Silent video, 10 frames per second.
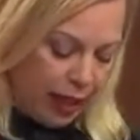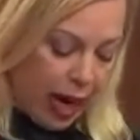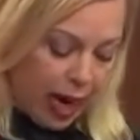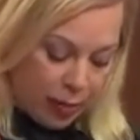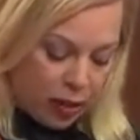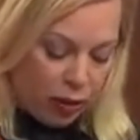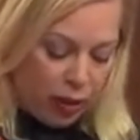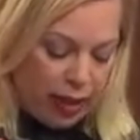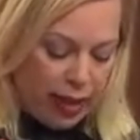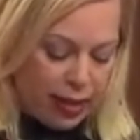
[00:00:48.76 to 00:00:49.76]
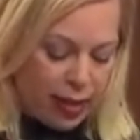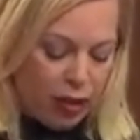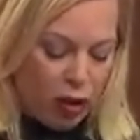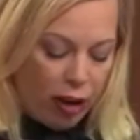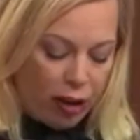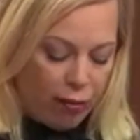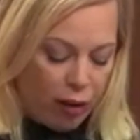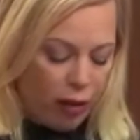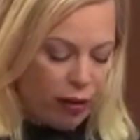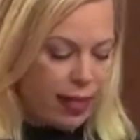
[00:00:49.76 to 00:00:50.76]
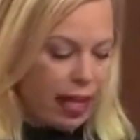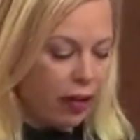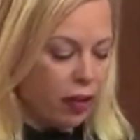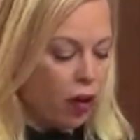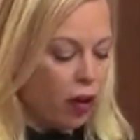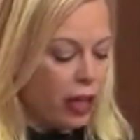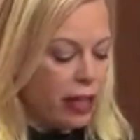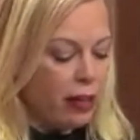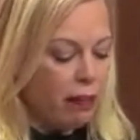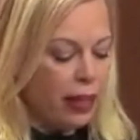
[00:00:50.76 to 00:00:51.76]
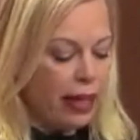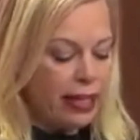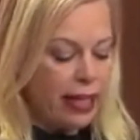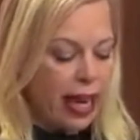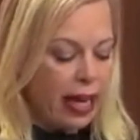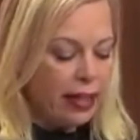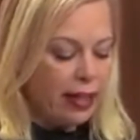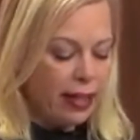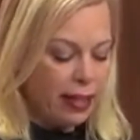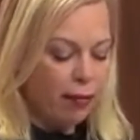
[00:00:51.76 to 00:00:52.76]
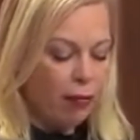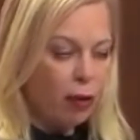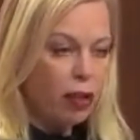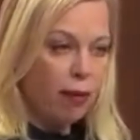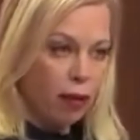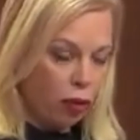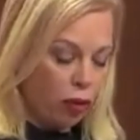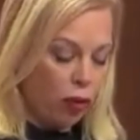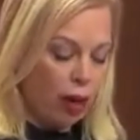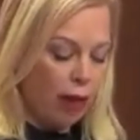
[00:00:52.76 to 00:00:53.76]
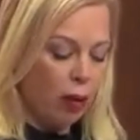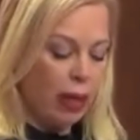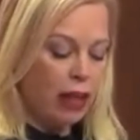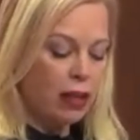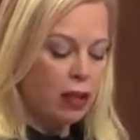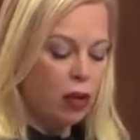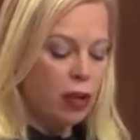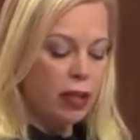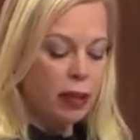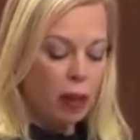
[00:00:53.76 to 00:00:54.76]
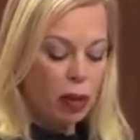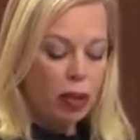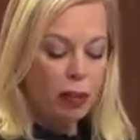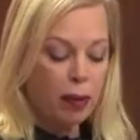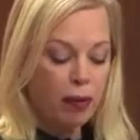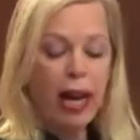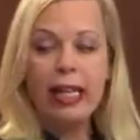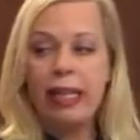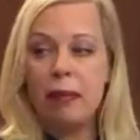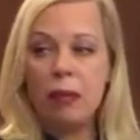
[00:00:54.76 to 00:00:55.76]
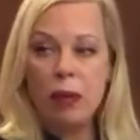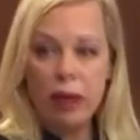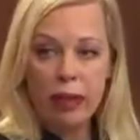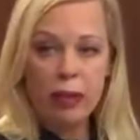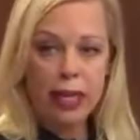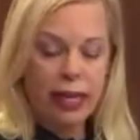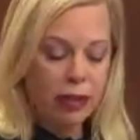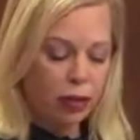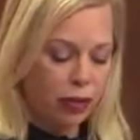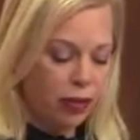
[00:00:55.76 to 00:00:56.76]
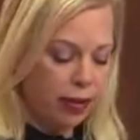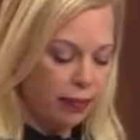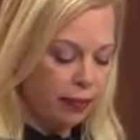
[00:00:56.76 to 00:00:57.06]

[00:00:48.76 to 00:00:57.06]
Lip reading: I am certain this is not the fault of Senator Arnott, but instead it is the fault of the Trudeau government, who is supposed to provide him with those answers.